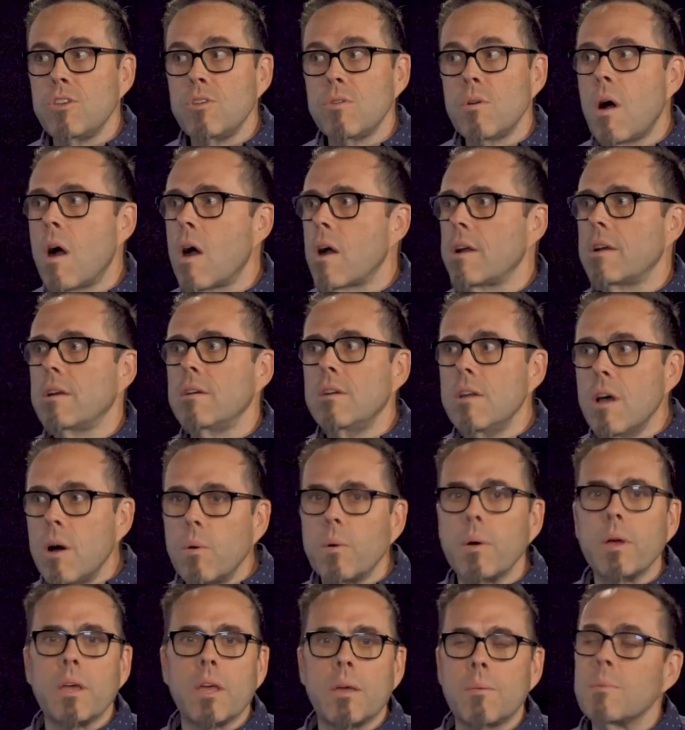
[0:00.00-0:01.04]
aren't
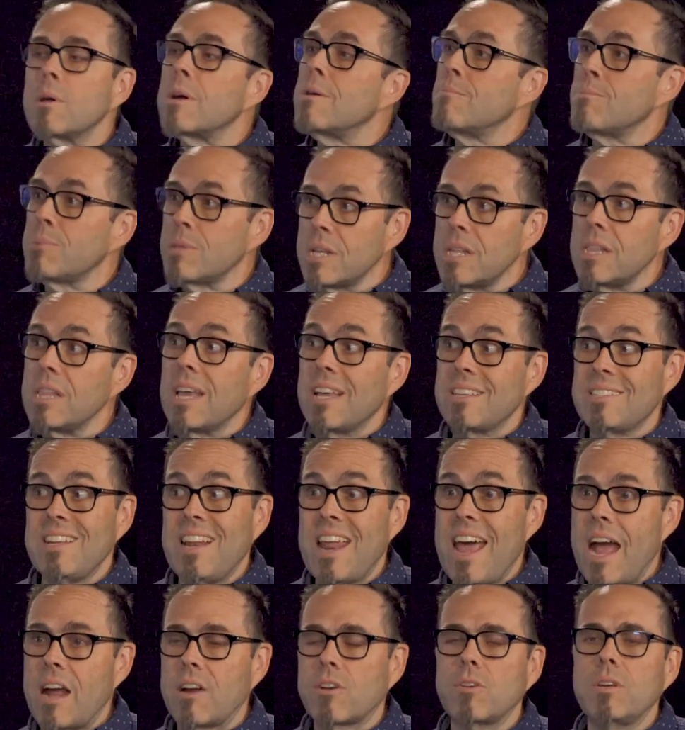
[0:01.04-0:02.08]
knowing him completely as an
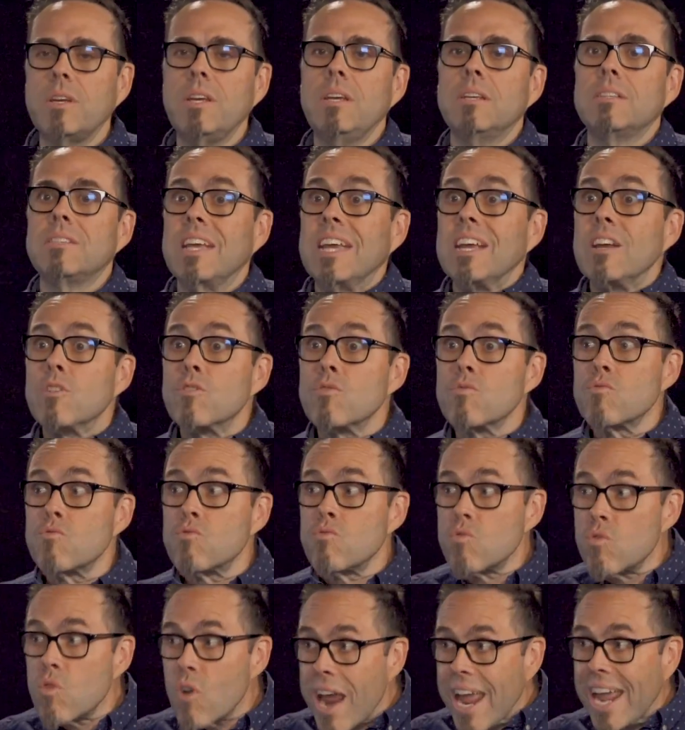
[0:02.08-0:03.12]
actor. He is a
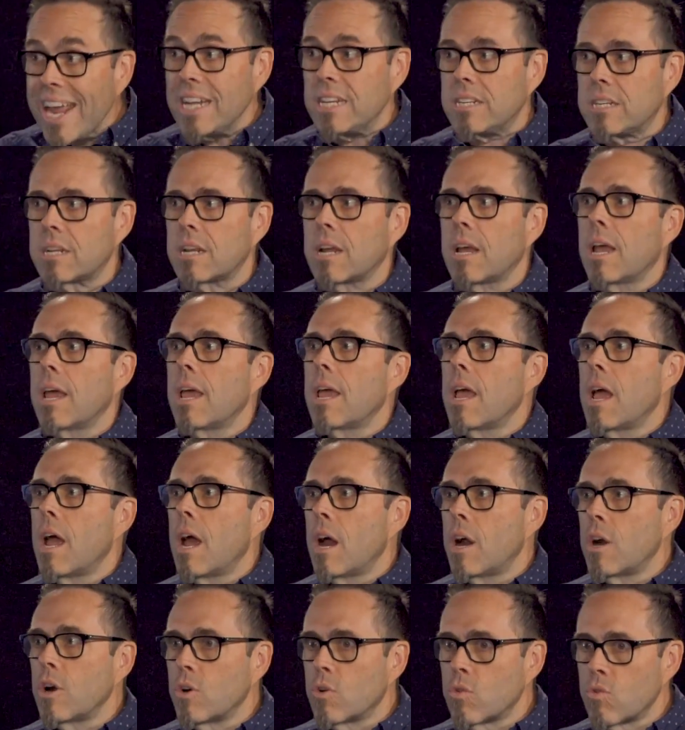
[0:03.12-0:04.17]
great,
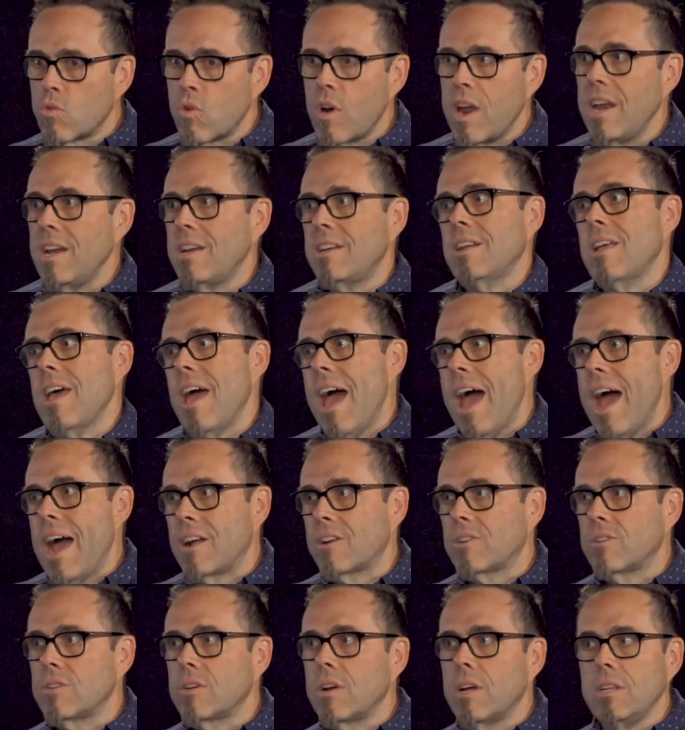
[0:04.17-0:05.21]
great
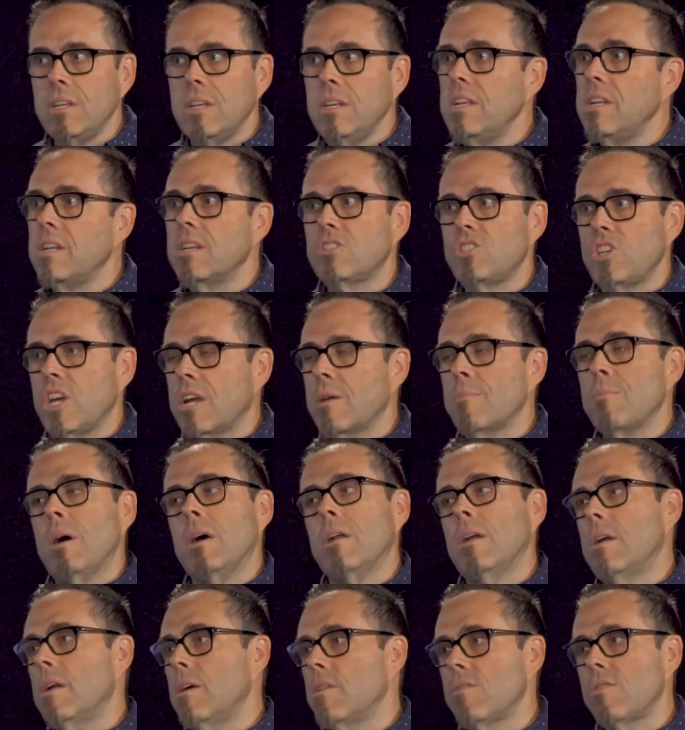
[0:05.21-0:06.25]
actor, and you need to check him out
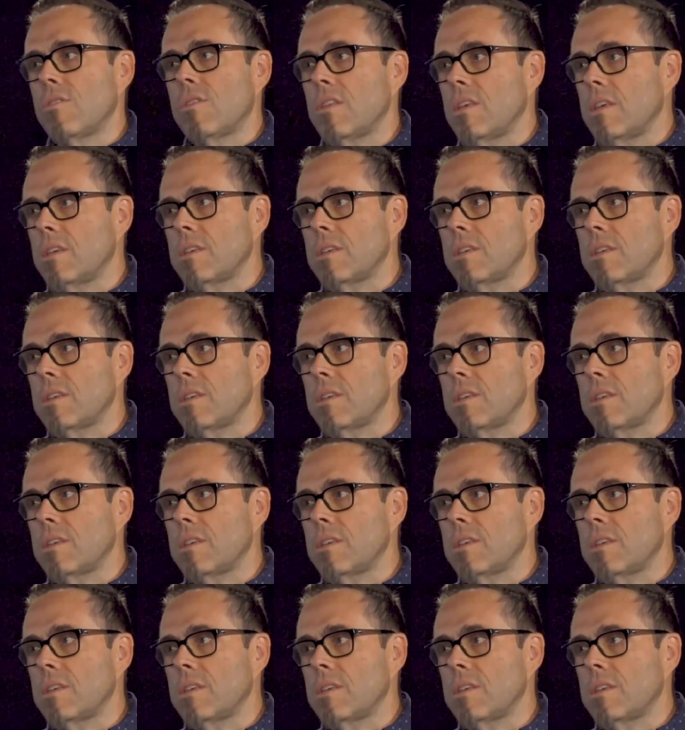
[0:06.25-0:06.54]
on other things.